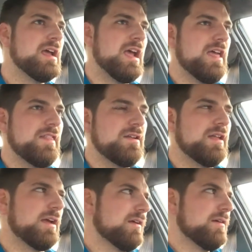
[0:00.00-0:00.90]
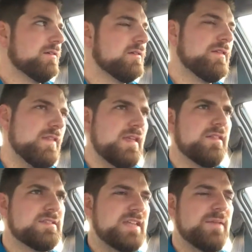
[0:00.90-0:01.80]
And they're like, and then
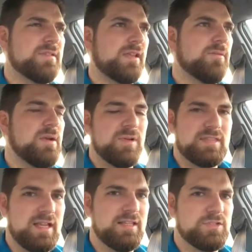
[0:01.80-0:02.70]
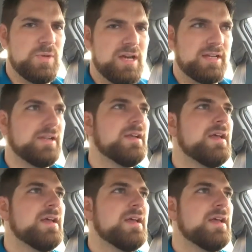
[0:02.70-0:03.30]
they stop and like, wait, what the hell is water?